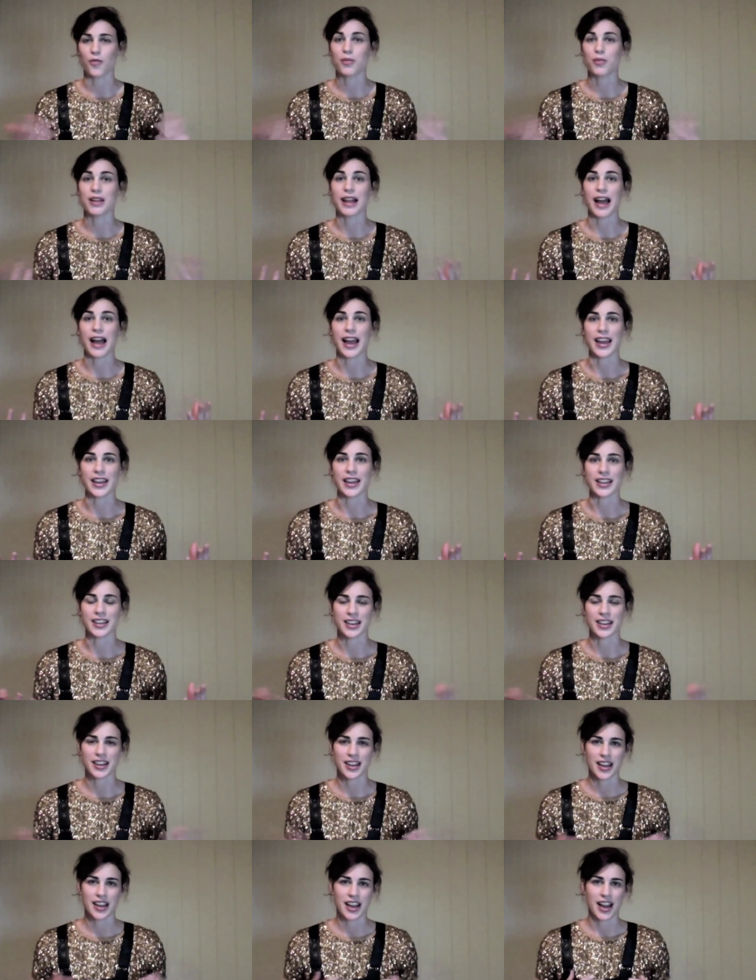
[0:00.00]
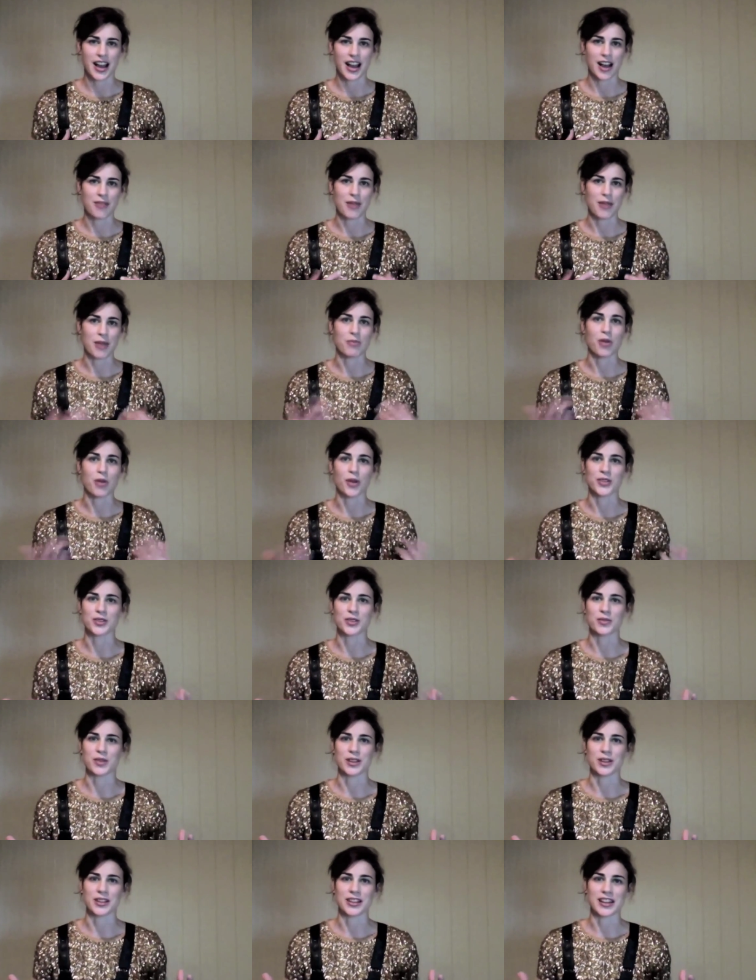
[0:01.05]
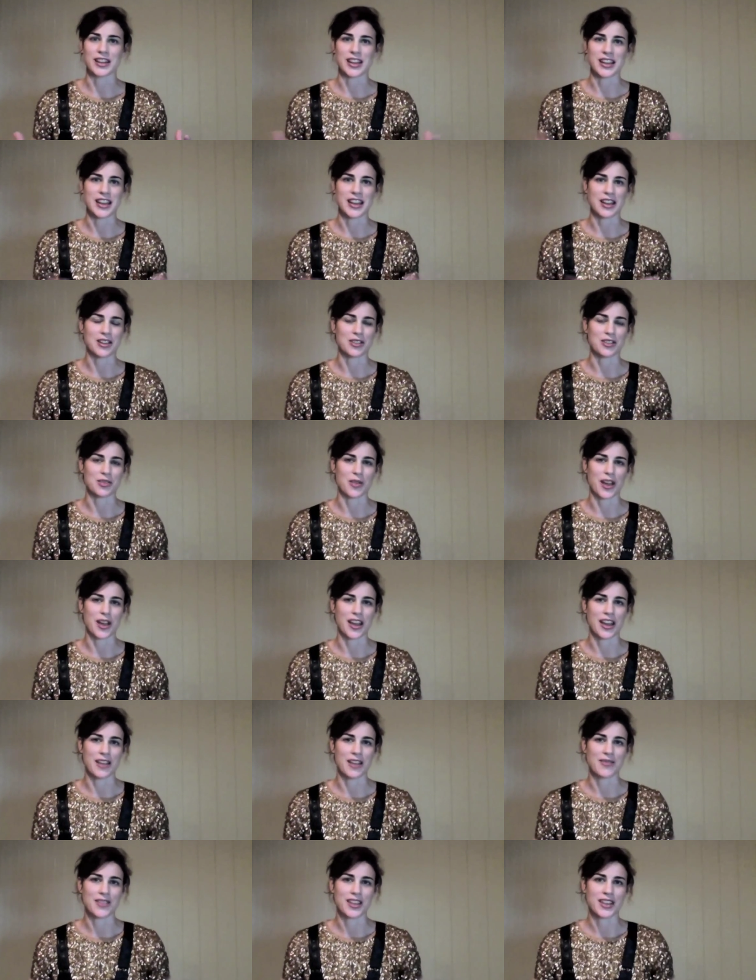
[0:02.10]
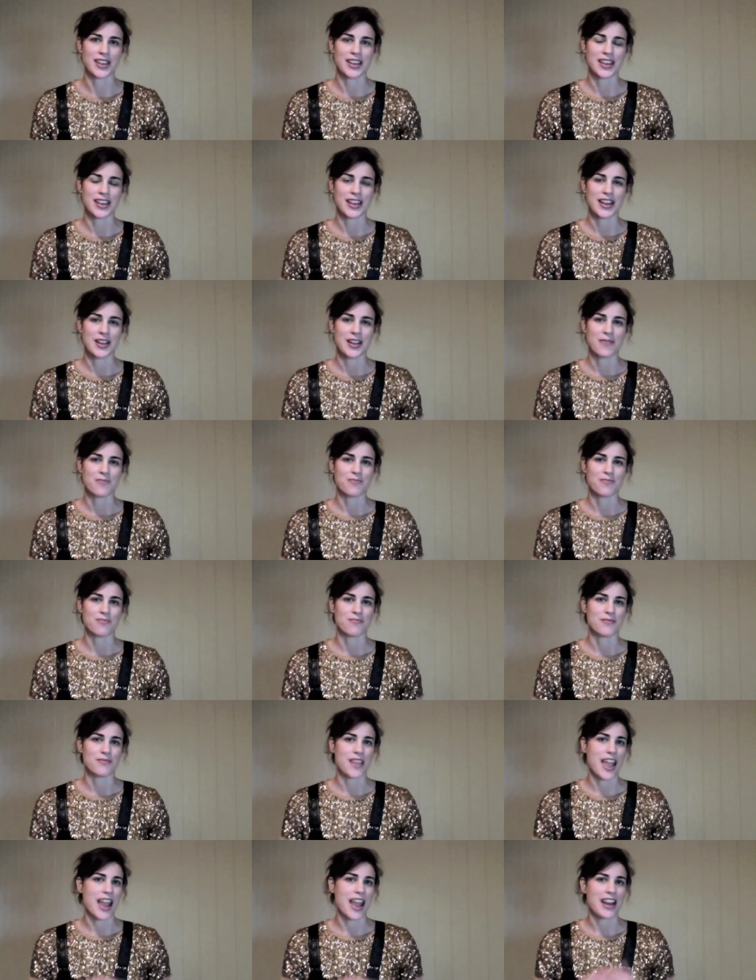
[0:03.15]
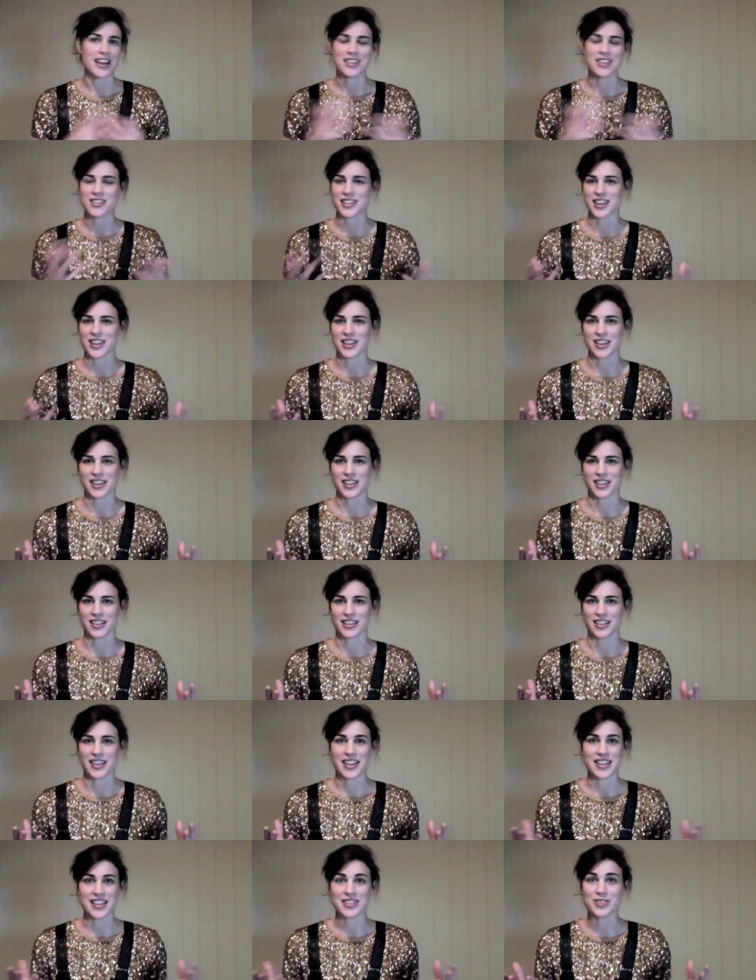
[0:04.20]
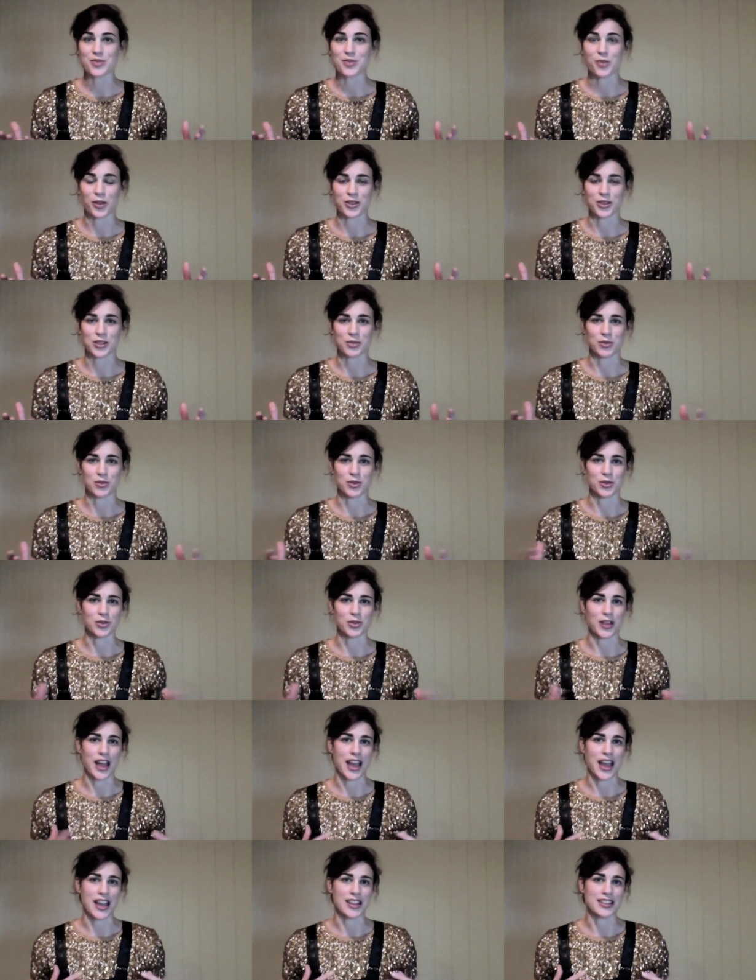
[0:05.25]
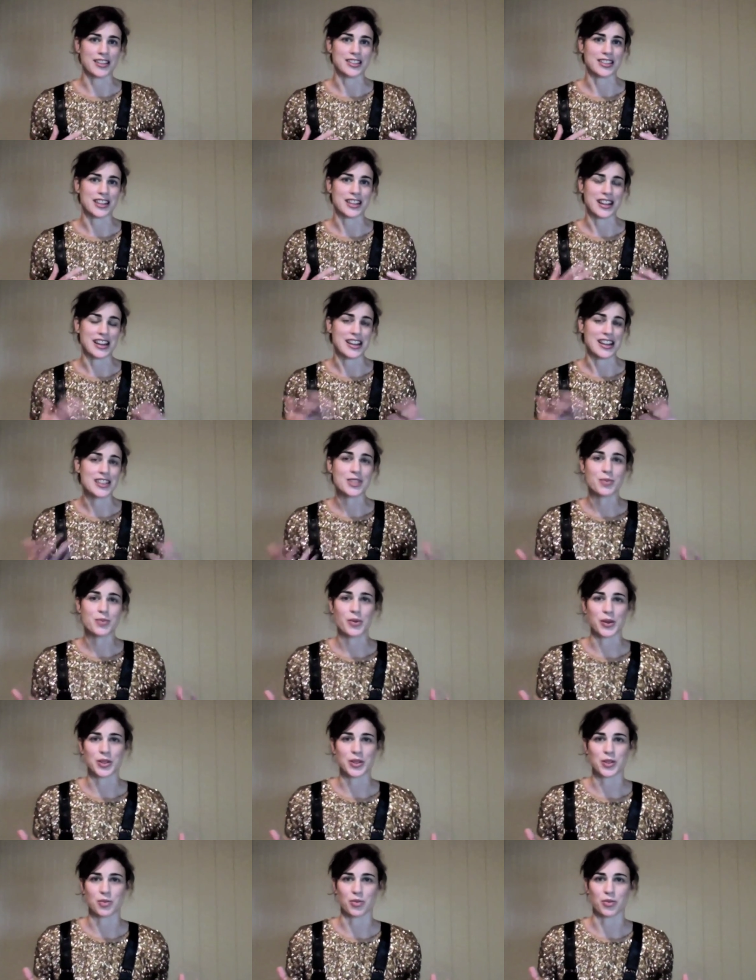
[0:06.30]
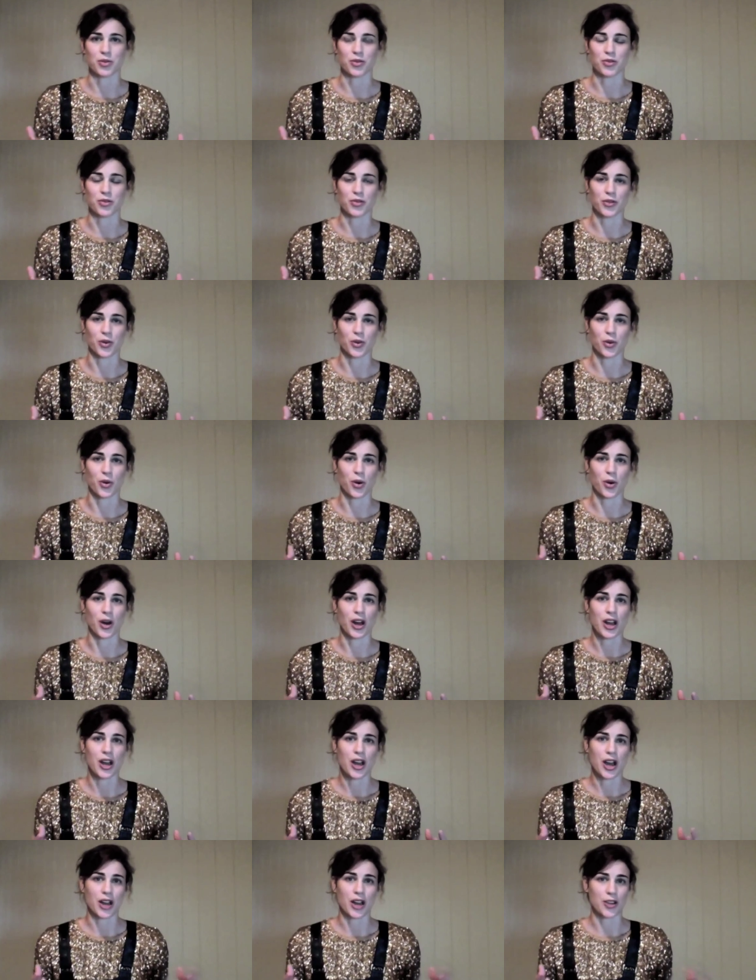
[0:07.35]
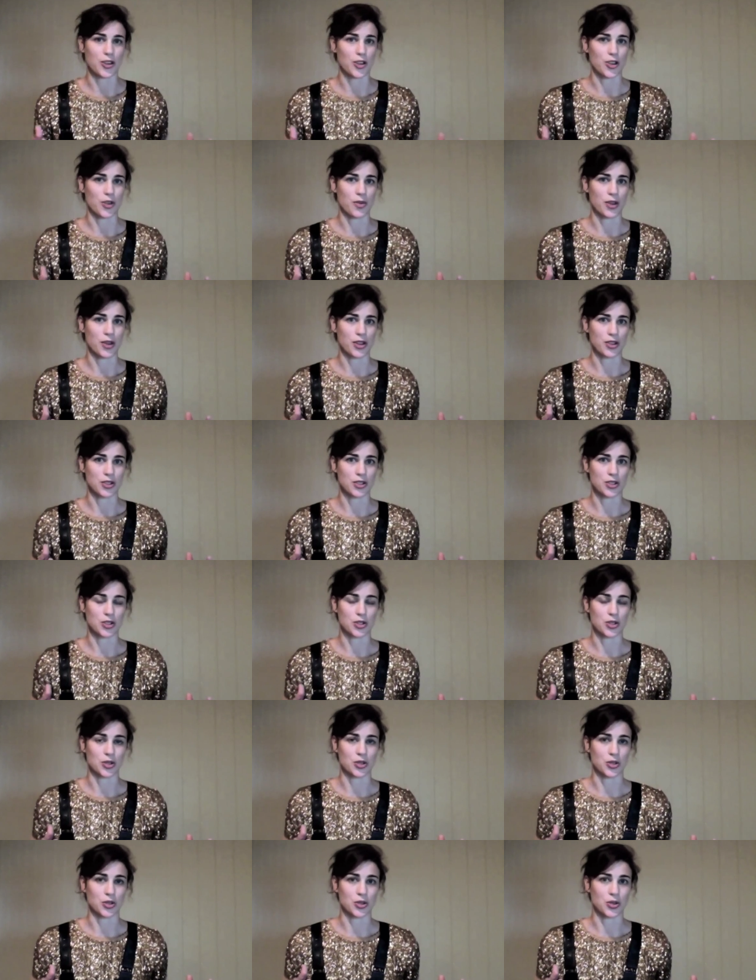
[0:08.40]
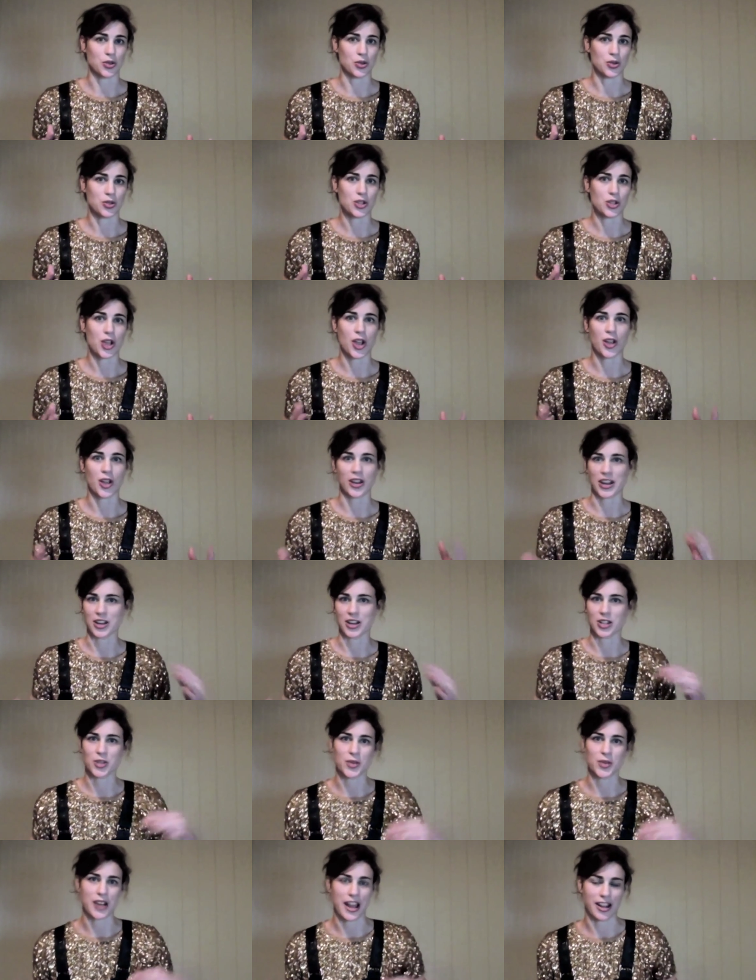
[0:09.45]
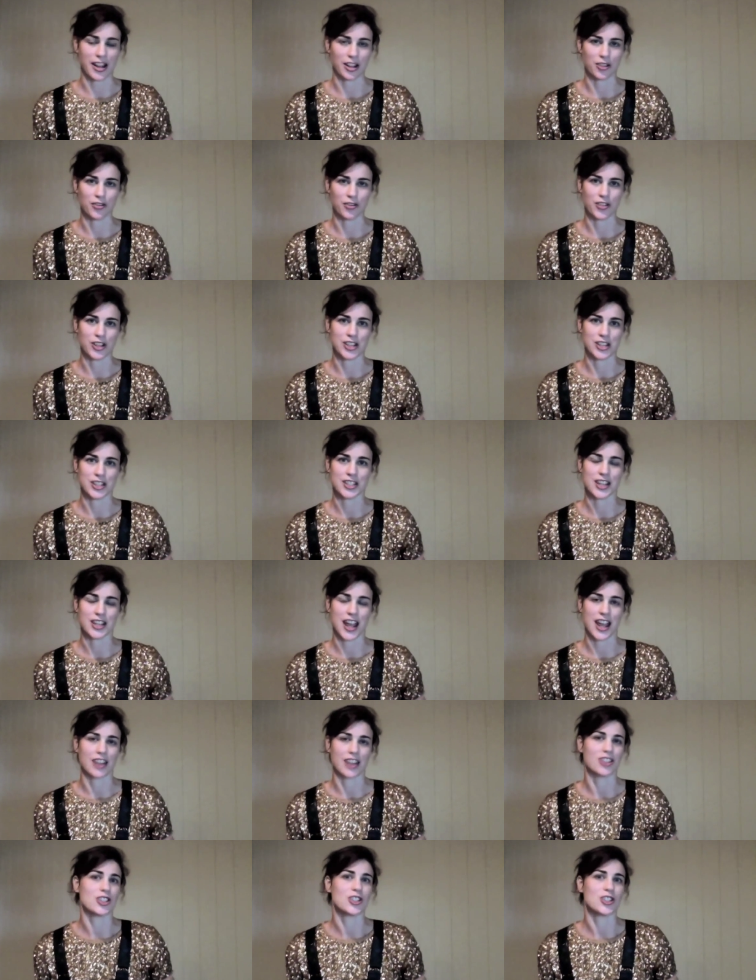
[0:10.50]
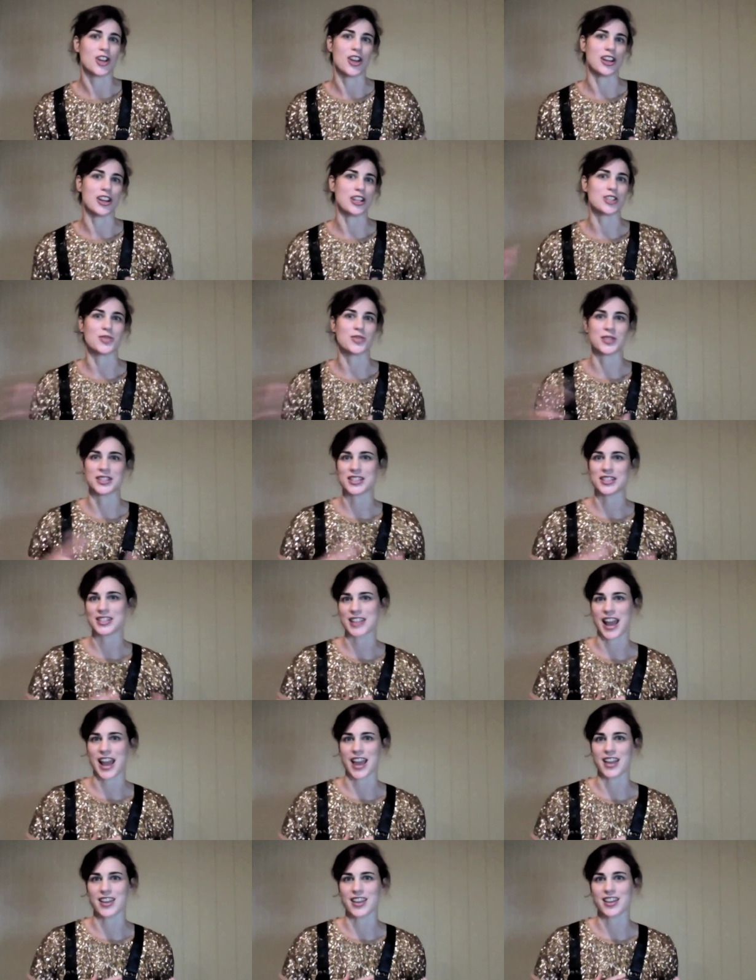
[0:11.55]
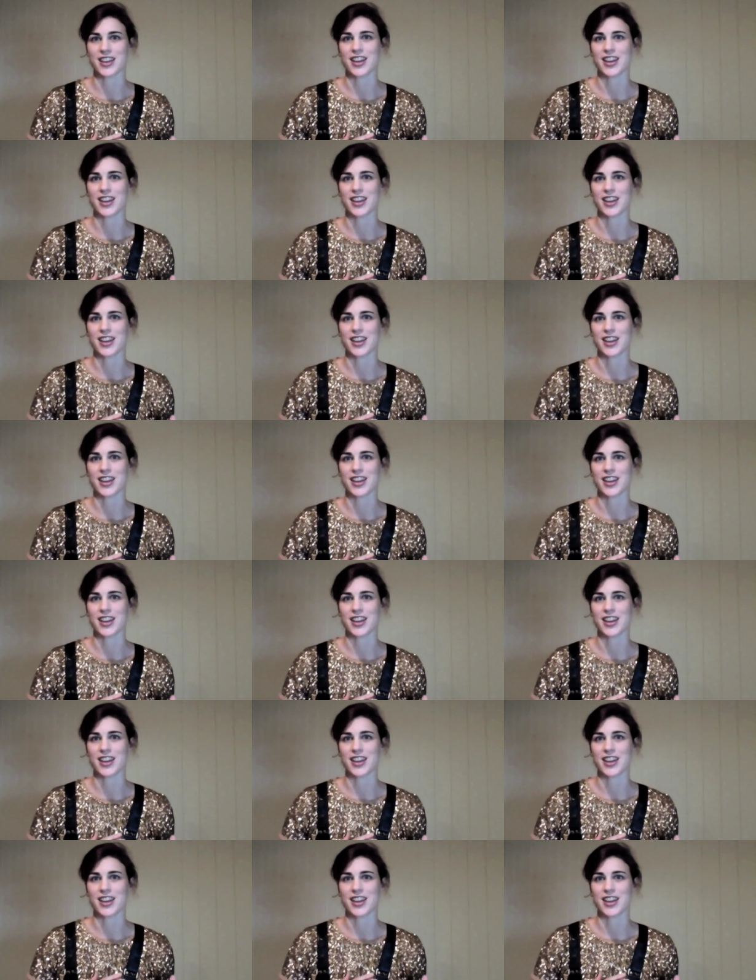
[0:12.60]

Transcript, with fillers: play um, and possibility and where anything is possible and it is possible for a human to turn into an elephant and to turn into a snake.